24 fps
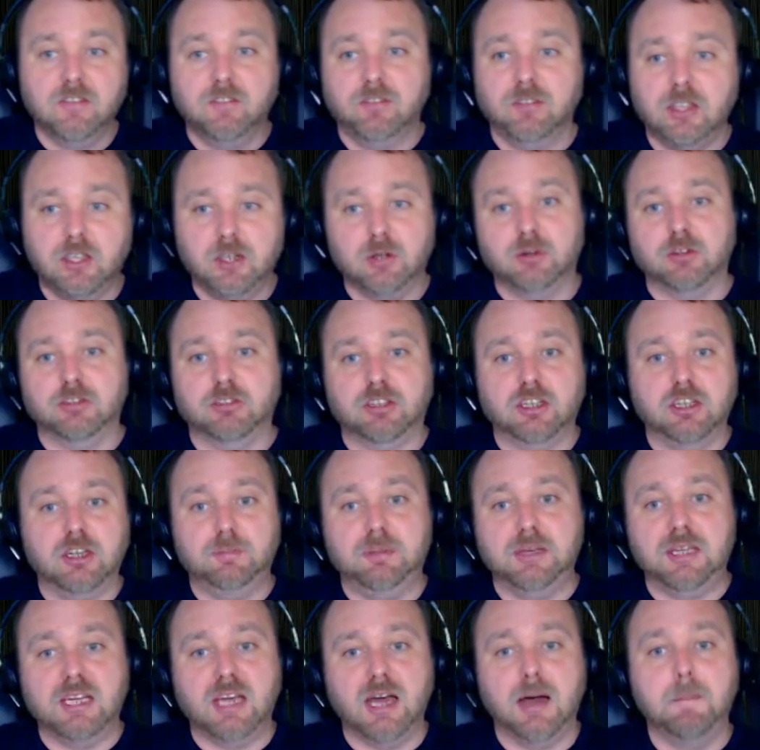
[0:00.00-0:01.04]
It's going to
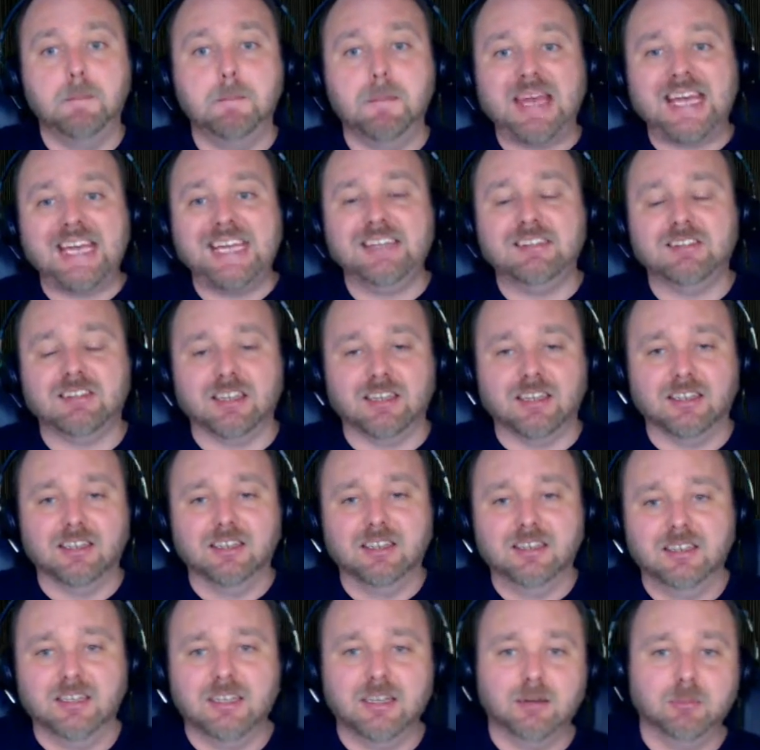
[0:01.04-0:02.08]
be amazing.
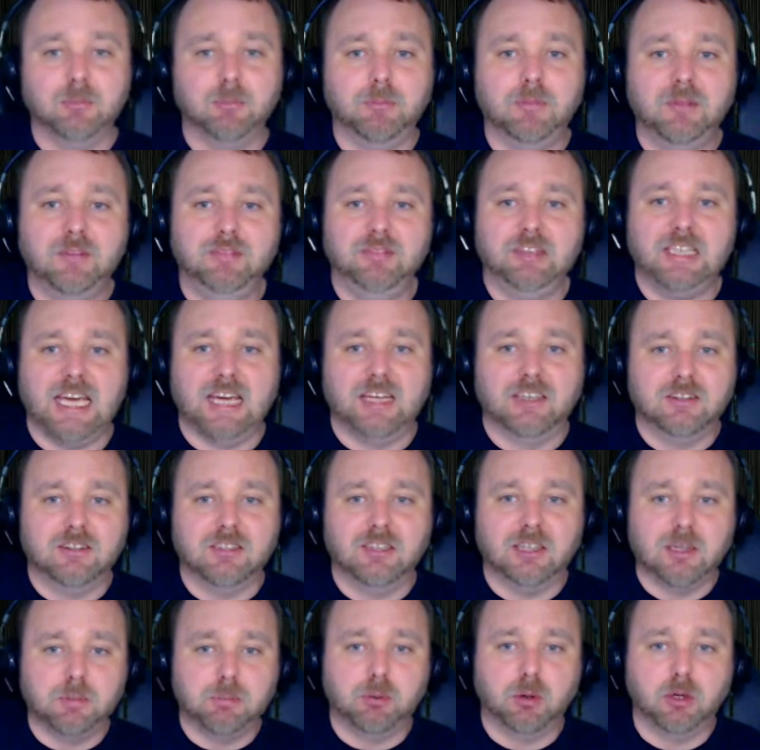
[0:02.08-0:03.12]
Until
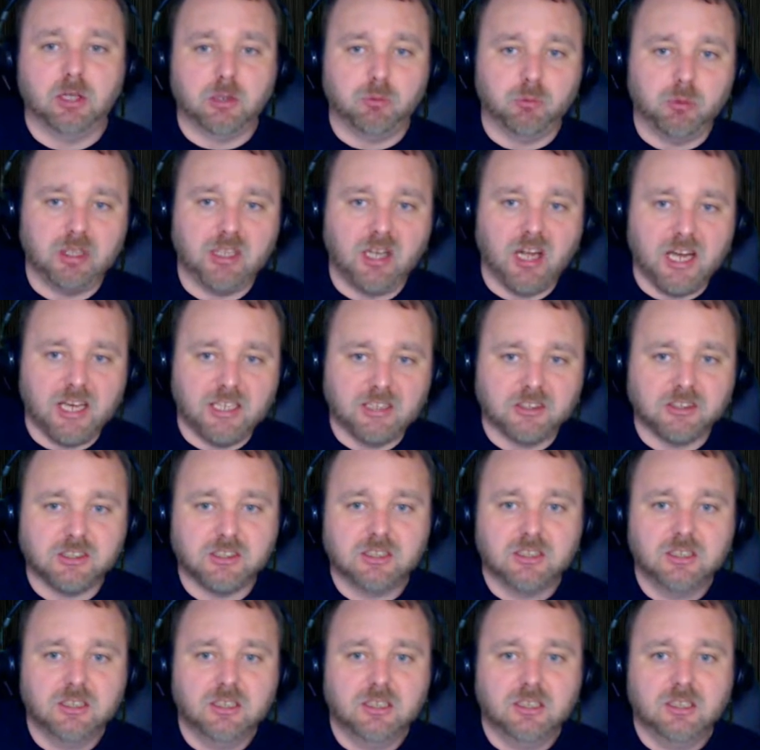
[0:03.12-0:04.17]
they probably realized,
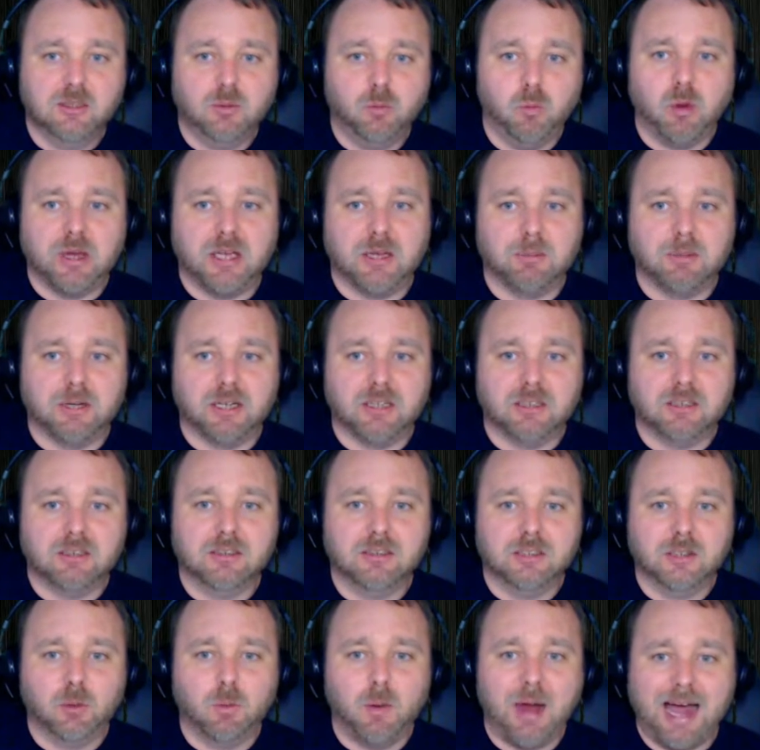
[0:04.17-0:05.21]
wait a minute,
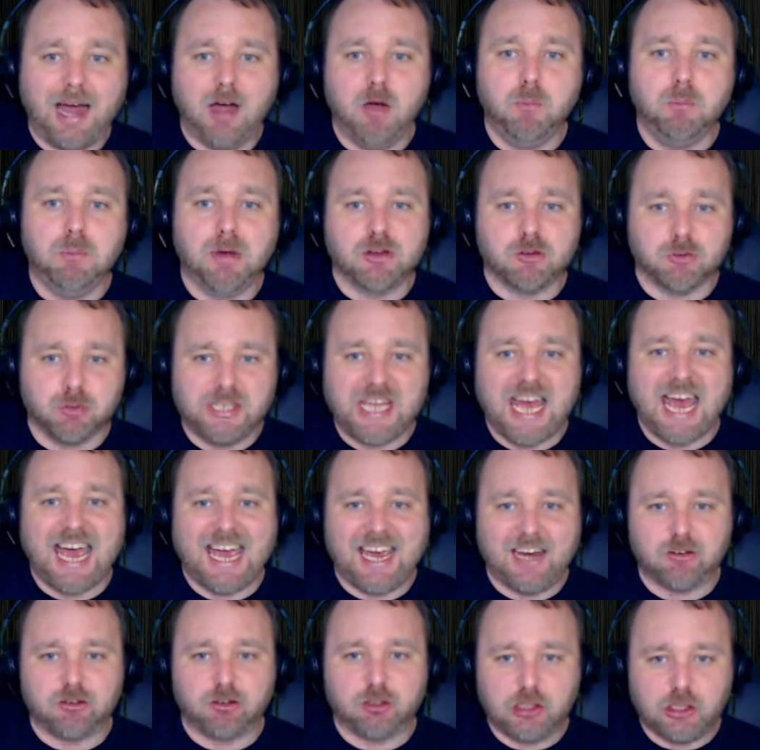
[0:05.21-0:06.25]
how much would that
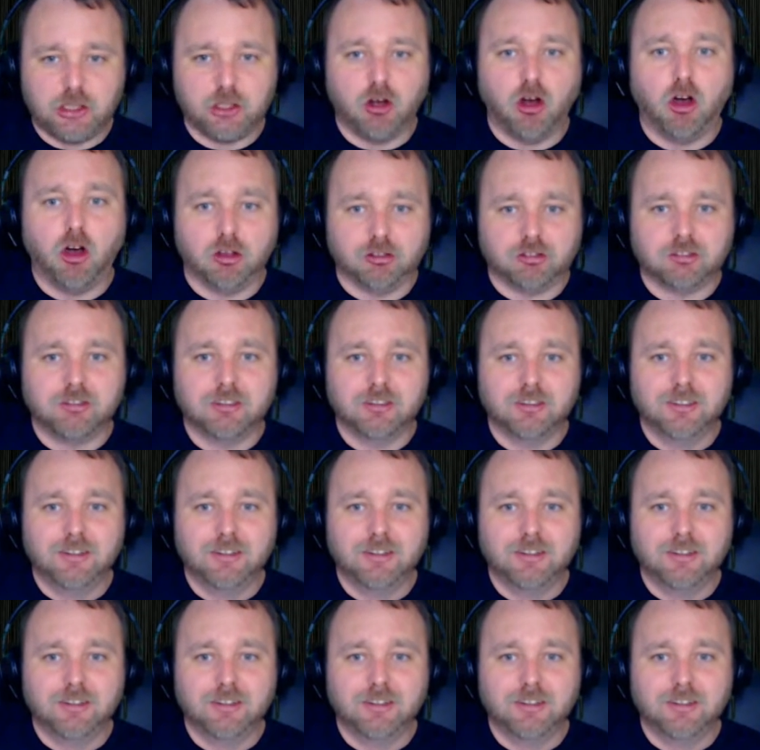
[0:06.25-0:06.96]
actually cost?